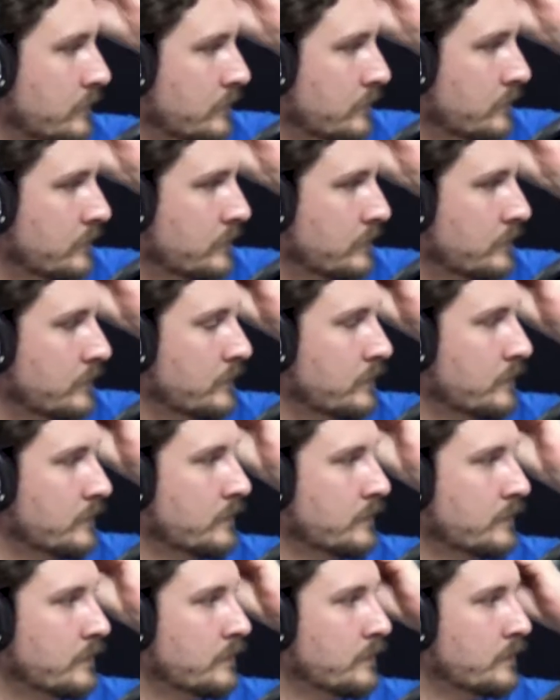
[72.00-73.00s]

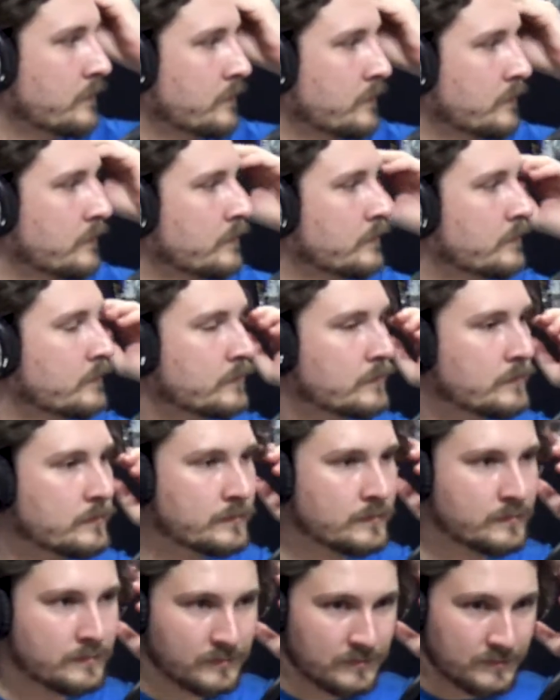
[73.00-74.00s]

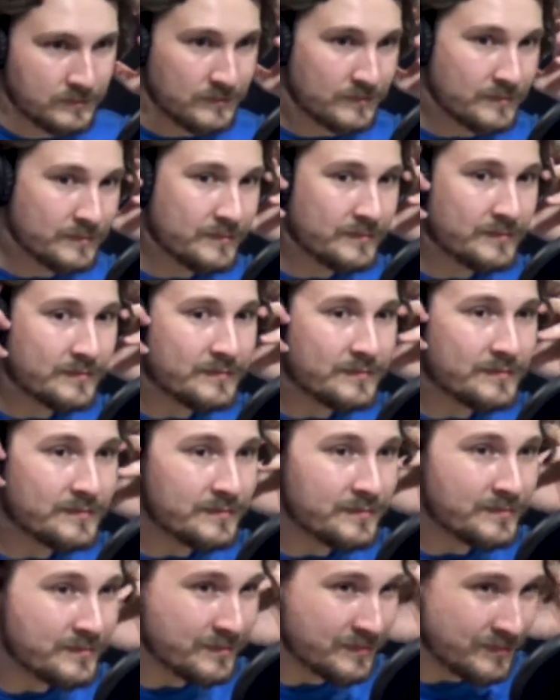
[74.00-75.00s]

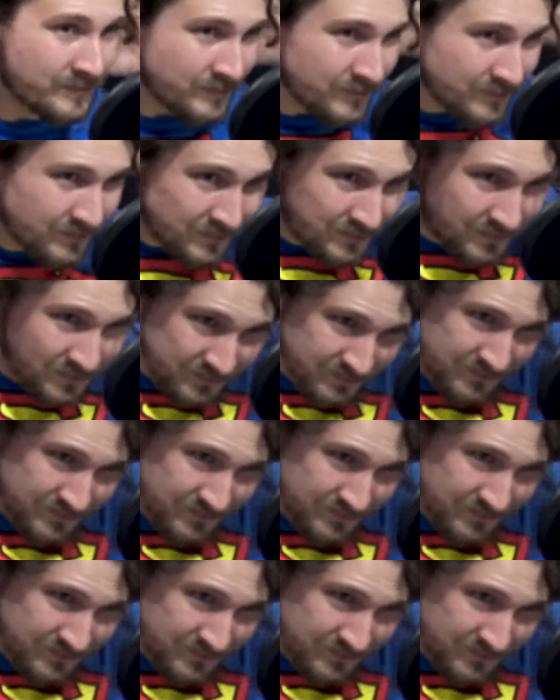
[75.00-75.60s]
No words are spoken by the person on screen.